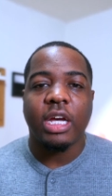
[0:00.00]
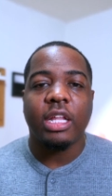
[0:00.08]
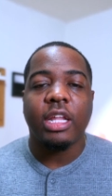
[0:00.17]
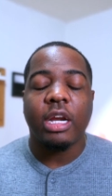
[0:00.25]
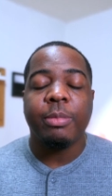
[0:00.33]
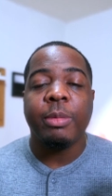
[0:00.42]
that a
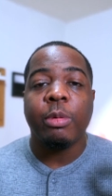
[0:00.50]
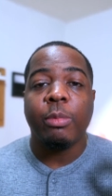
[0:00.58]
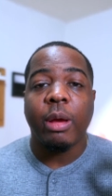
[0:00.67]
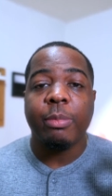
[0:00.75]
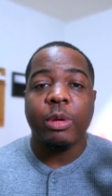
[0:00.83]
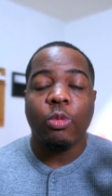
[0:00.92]
lot of people
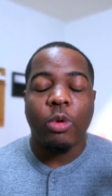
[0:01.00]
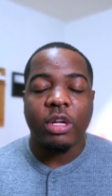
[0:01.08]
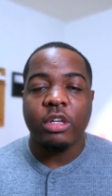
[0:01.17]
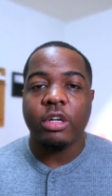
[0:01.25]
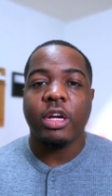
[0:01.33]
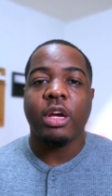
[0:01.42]
might be
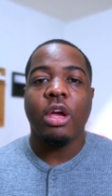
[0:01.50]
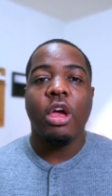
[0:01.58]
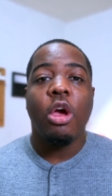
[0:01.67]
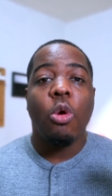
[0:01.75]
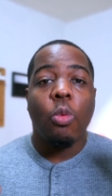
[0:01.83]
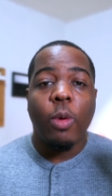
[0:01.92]
wondering
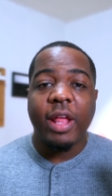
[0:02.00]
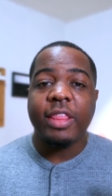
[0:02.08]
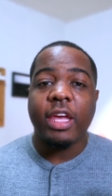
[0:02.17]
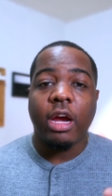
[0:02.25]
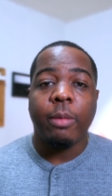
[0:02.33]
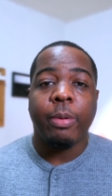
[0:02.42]
when they are